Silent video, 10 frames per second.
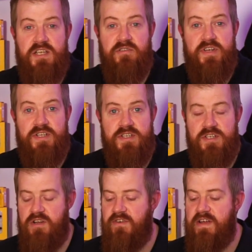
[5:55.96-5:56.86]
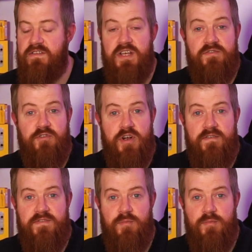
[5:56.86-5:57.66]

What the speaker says: degrees around the front of the